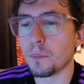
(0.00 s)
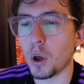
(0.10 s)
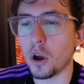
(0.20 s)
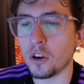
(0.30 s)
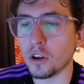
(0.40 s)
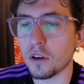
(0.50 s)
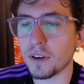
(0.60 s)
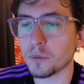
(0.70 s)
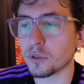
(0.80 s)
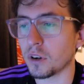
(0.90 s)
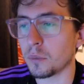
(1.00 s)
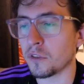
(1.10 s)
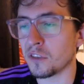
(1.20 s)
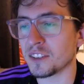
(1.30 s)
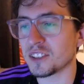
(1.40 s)
Burton, Northampton,
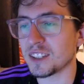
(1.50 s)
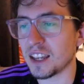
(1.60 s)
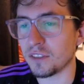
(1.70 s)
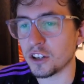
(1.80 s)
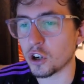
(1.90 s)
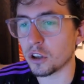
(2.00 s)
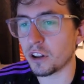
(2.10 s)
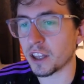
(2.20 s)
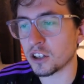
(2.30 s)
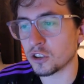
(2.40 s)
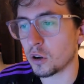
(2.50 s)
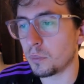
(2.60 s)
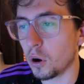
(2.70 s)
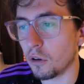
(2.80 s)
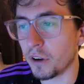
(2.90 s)
Rotherham and Stevenage on the relegation zone.
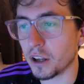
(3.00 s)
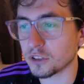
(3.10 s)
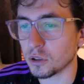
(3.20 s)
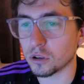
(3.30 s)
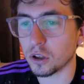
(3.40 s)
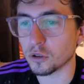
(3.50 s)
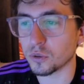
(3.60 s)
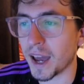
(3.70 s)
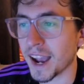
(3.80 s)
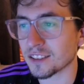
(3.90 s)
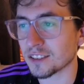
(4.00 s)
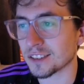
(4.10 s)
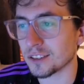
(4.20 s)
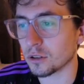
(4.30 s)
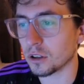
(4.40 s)
Port Vale still close to it.
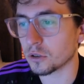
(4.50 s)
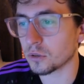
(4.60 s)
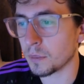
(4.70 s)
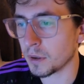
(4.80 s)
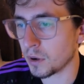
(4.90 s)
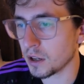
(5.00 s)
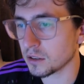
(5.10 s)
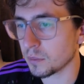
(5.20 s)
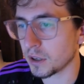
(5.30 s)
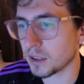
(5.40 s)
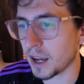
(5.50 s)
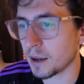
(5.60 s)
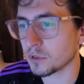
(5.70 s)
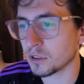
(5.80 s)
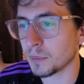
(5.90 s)
Exeter still close to it. I mean, where's the big
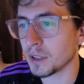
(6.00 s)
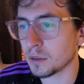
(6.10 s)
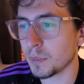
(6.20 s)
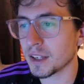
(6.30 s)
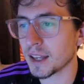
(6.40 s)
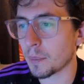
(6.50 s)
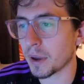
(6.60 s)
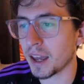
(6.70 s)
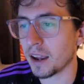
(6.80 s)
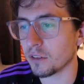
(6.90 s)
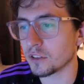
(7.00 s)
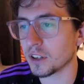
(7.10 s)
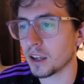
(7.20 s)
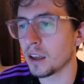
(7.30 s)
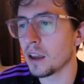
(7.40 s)
gaps? I mean, there's a big gap here, I'd
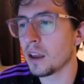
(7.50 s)
say.